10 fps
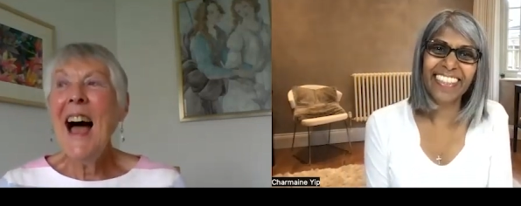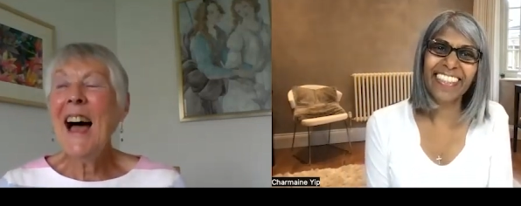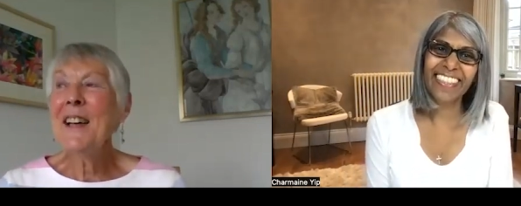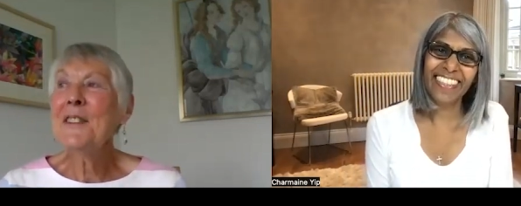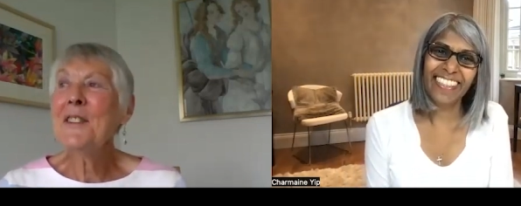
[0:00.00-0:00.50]

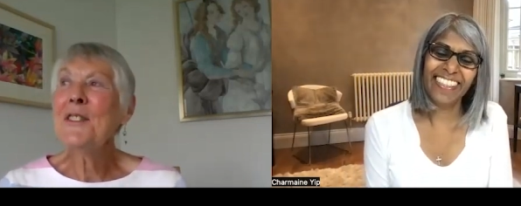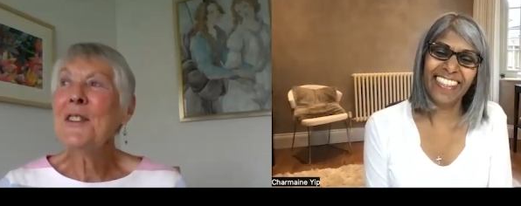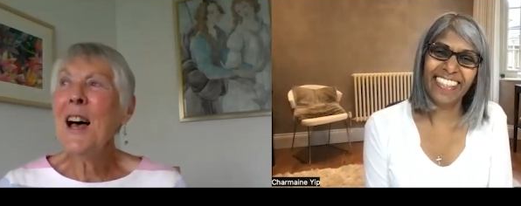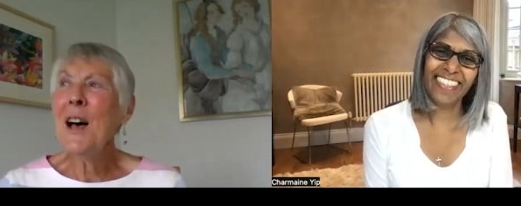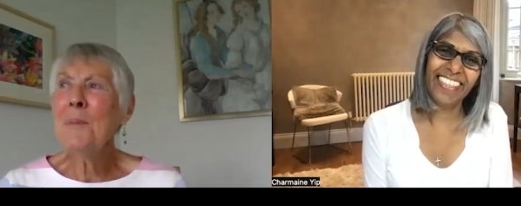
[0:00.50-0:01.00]
Speaker 1: And
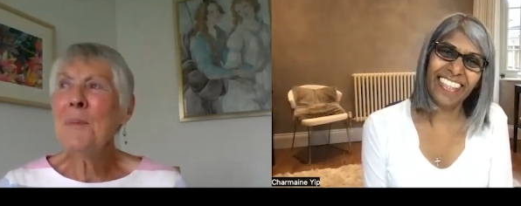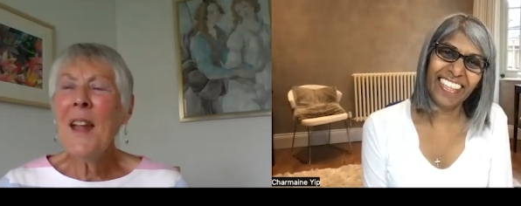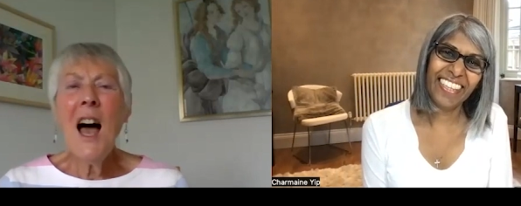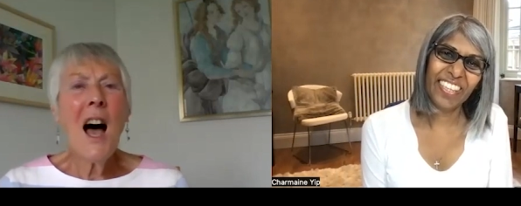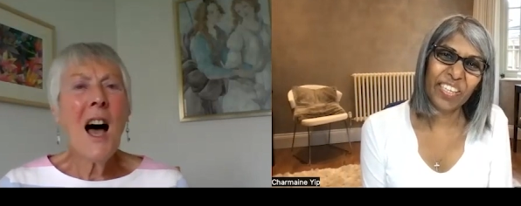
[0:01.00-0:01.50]
um,
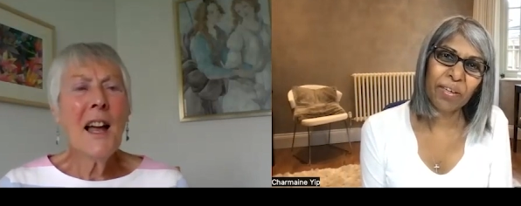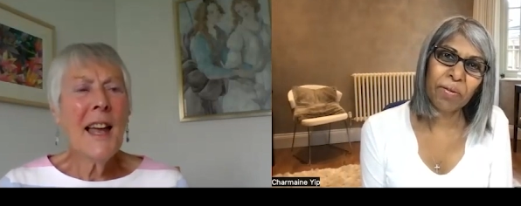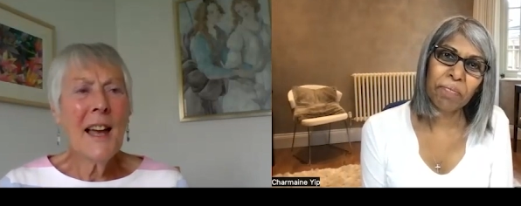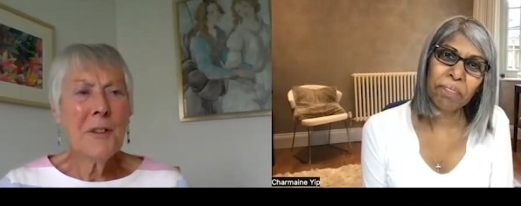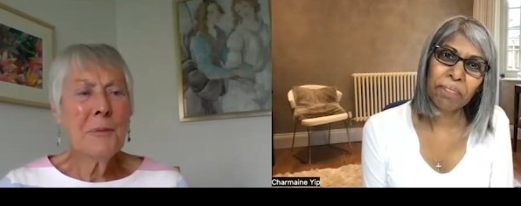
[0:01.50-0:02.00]
I
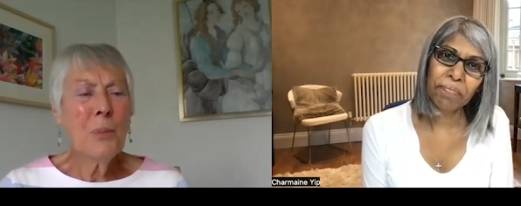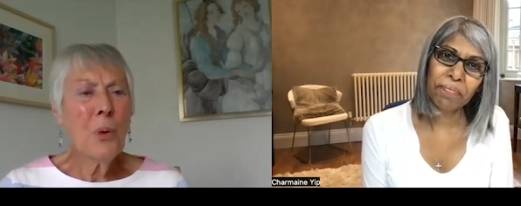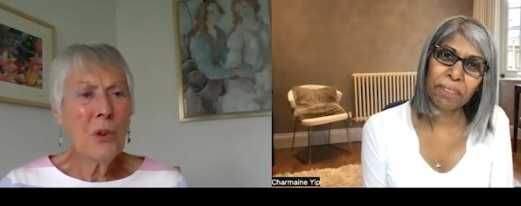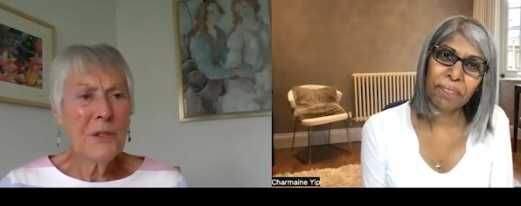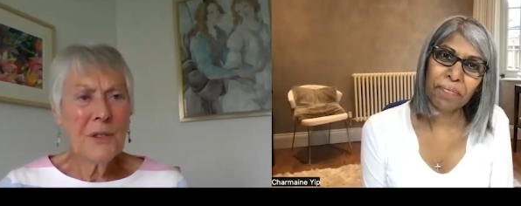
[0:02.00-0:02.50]
had
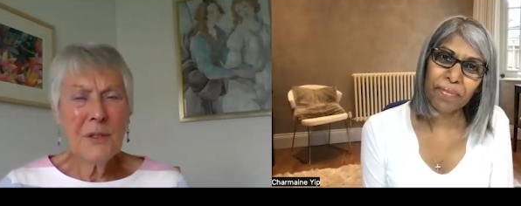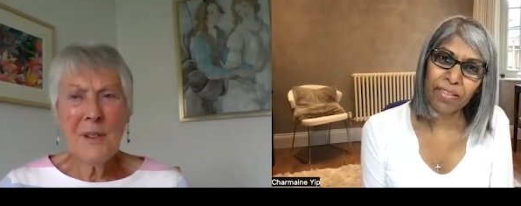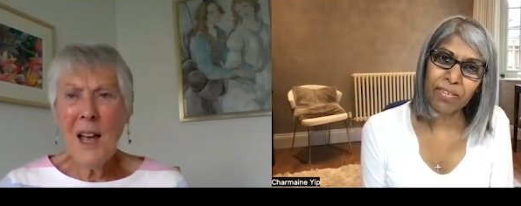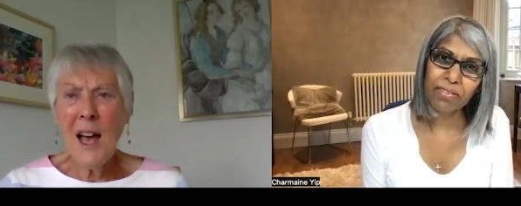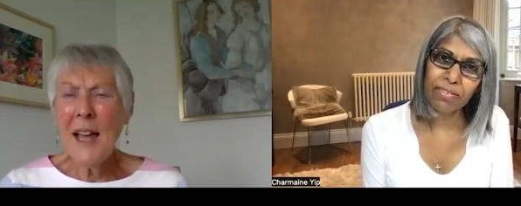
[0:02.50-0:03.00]
bought
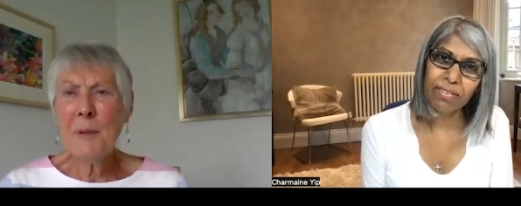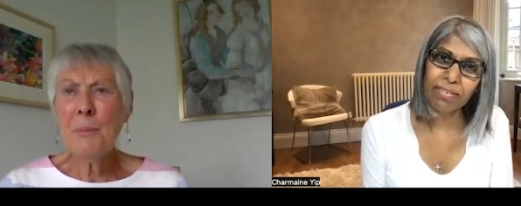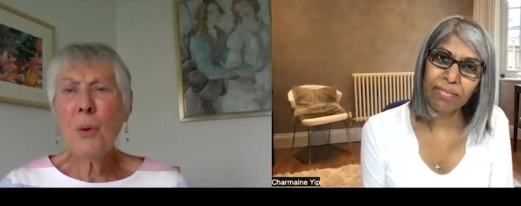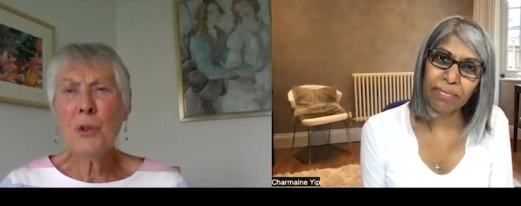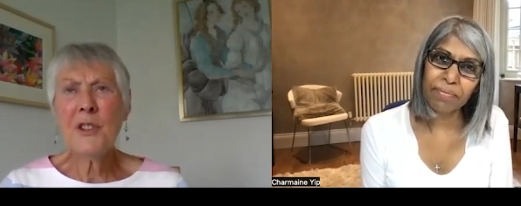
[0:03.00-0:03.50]
I
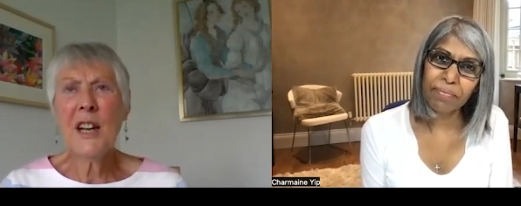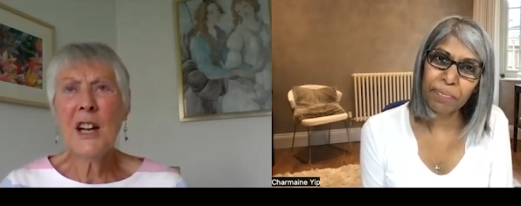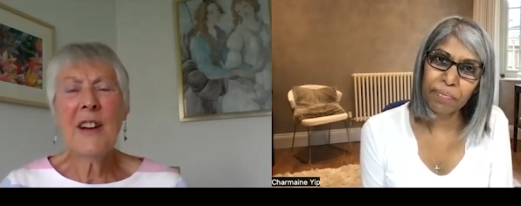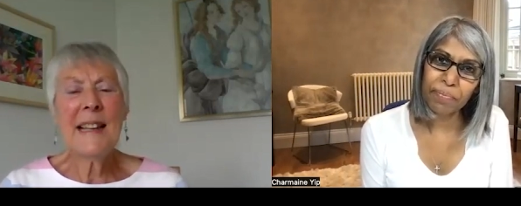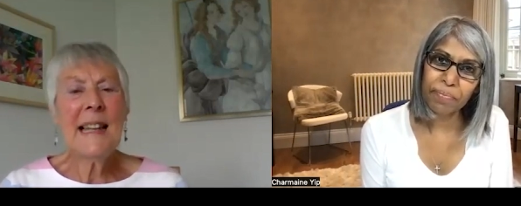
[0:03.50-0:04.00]
had bought
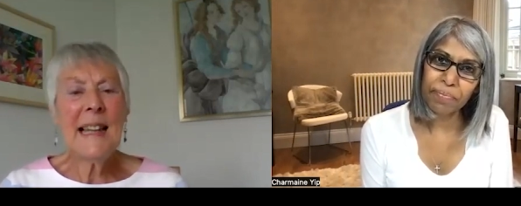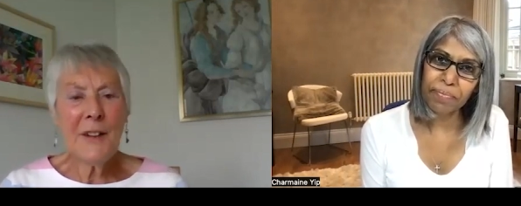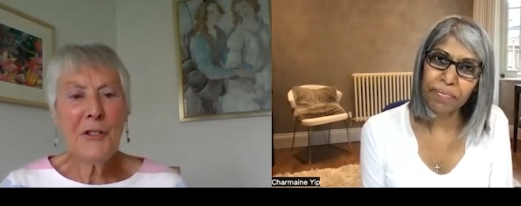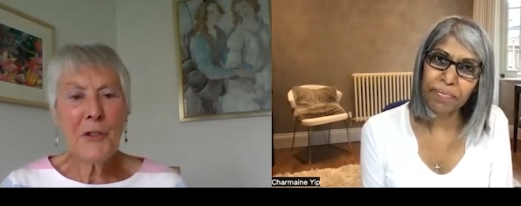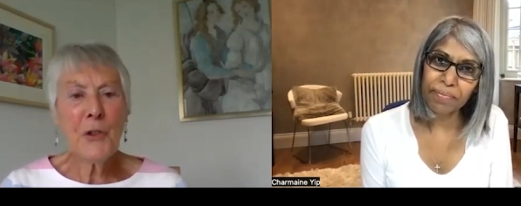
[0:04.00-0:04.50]
her at
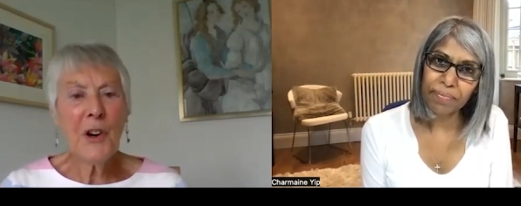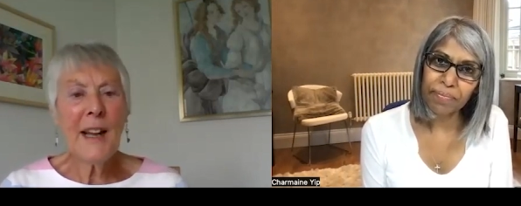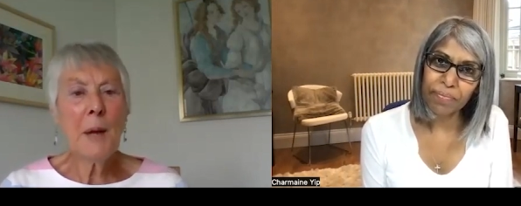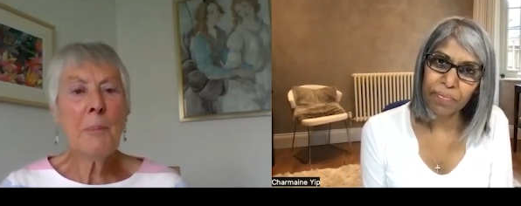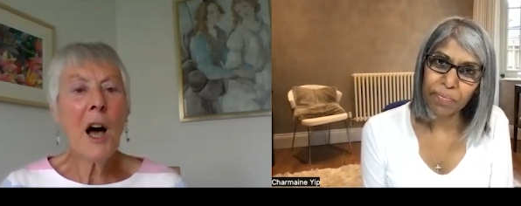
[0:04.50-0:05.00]
least
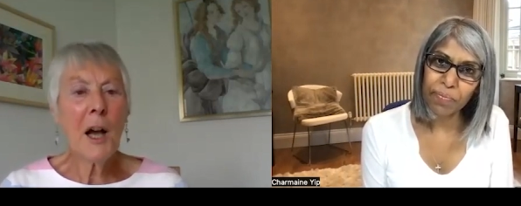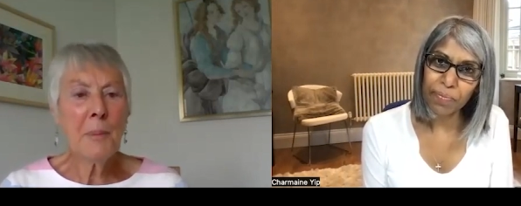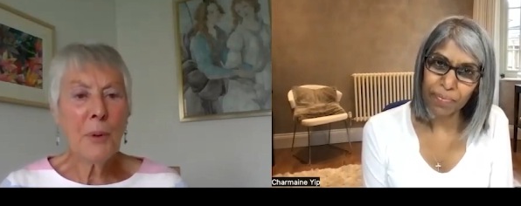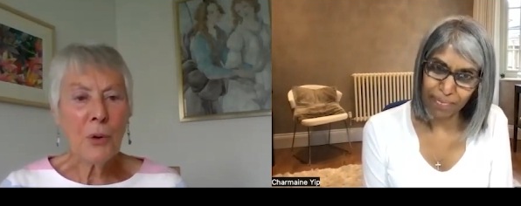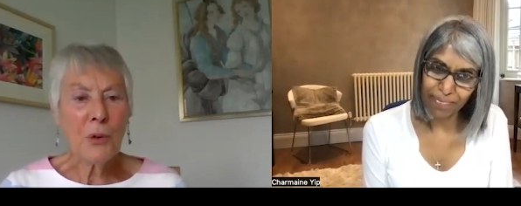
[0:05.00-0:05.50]
three
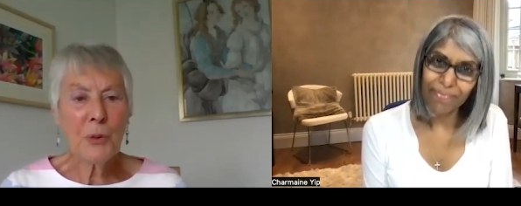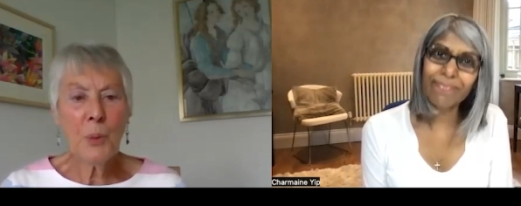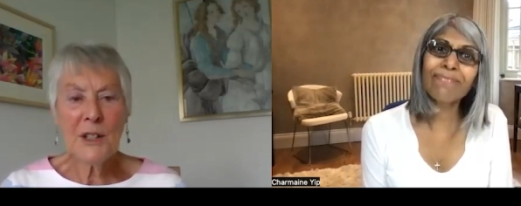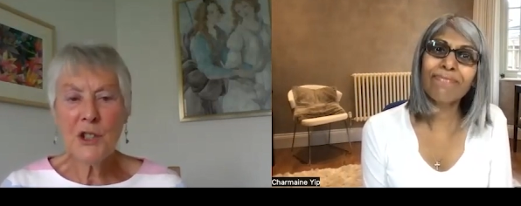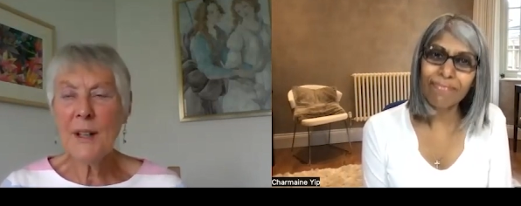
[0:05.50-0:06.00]
Bibles,
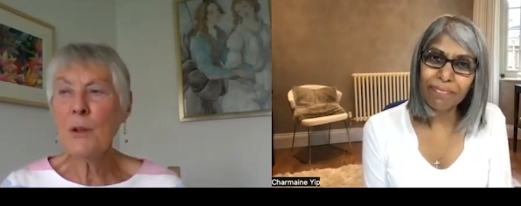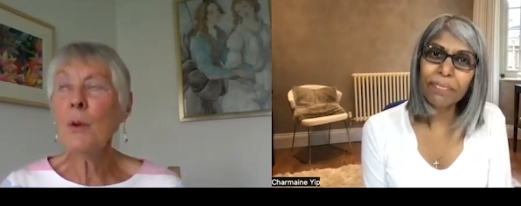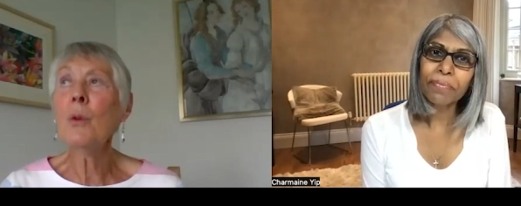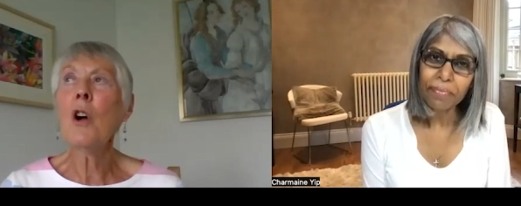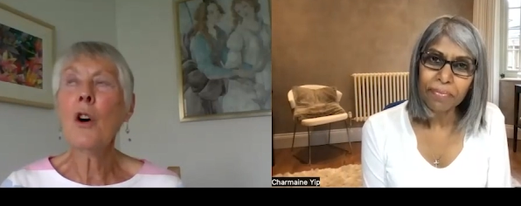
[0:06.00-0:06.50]
which had
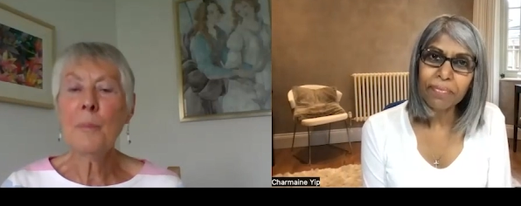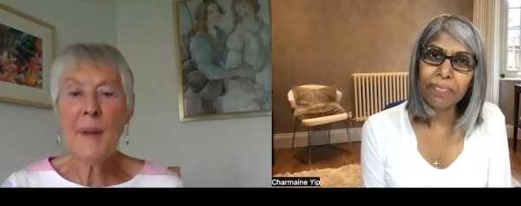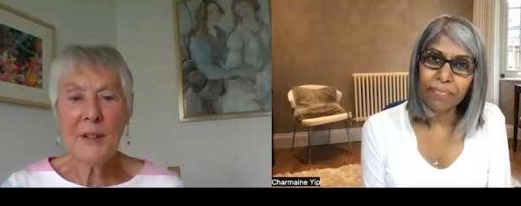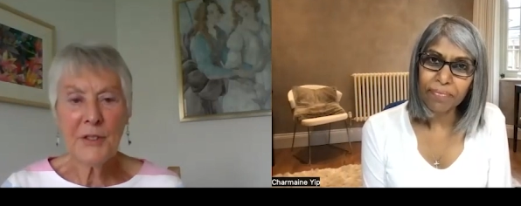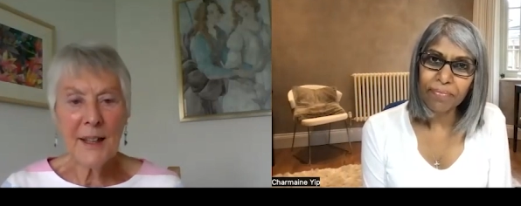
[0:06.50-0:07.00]
all gone
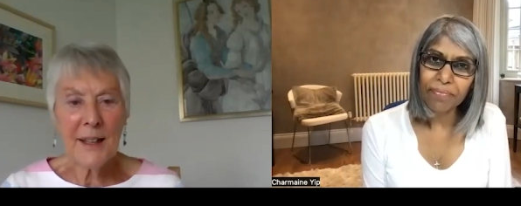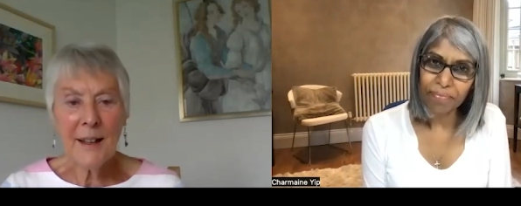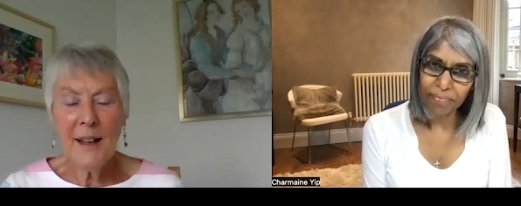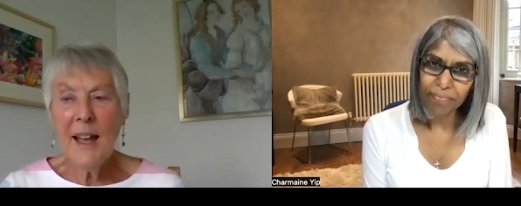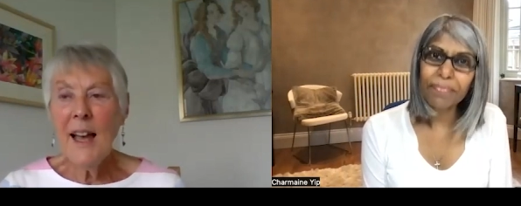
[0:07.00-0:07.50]
missing.